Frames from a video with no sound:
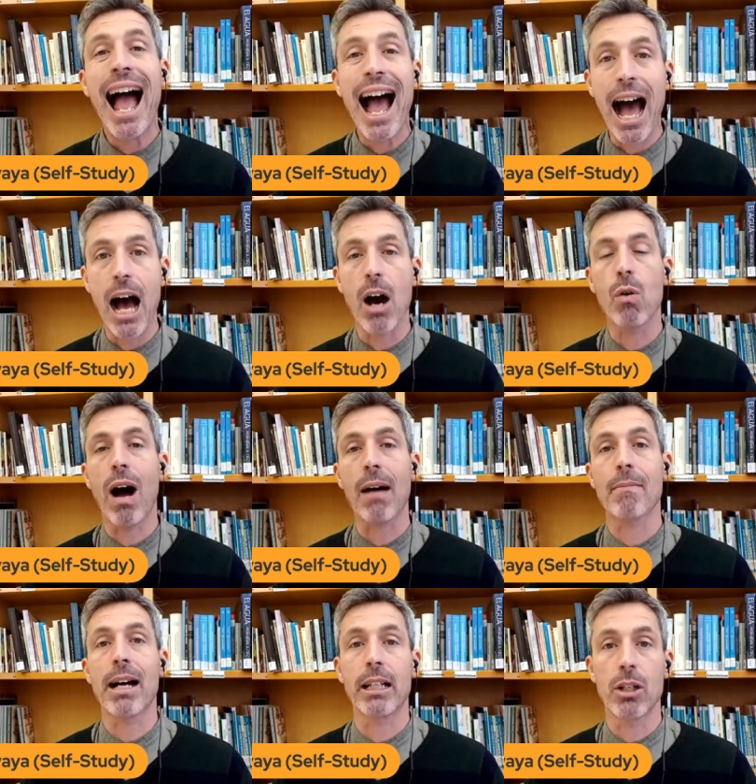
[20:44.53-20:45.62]
how
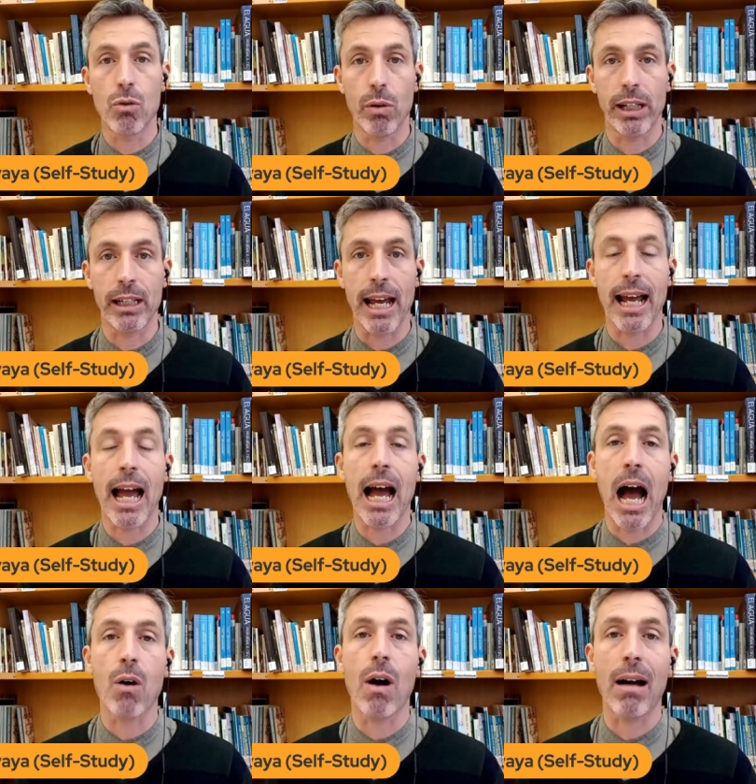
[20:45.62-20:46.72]
am I doing and
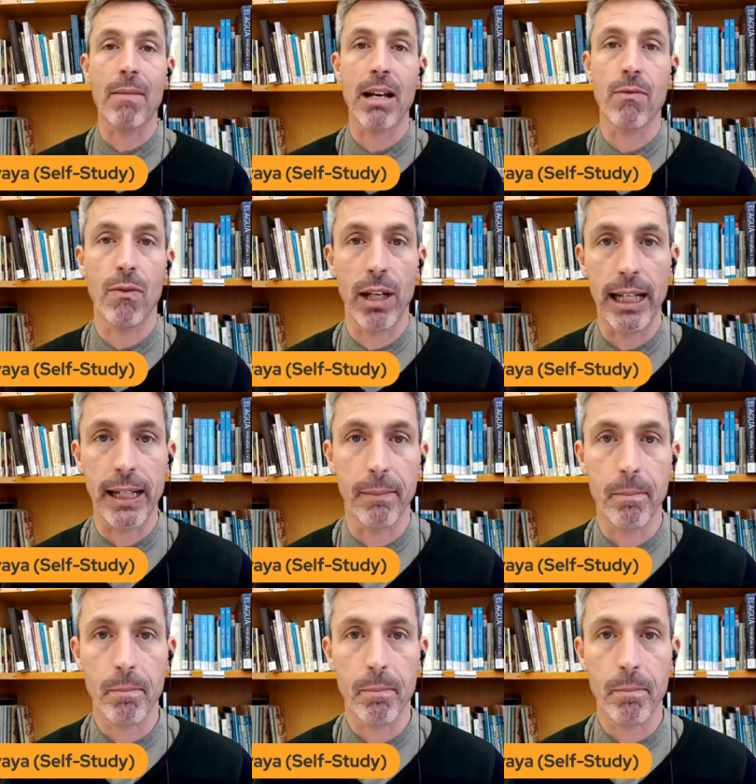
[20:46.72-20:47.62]
how am I feeling.